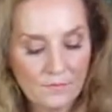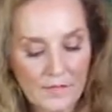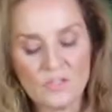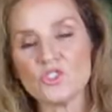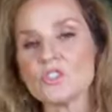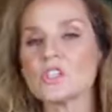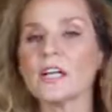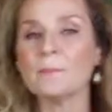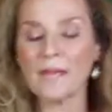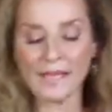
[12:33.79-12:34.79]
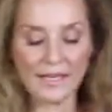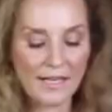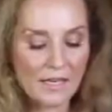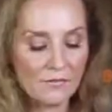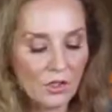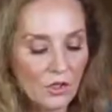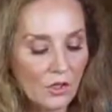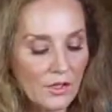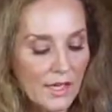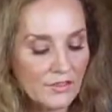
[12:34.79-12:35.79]
That's just going to make it kind of a
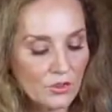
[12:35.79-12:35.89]
little nice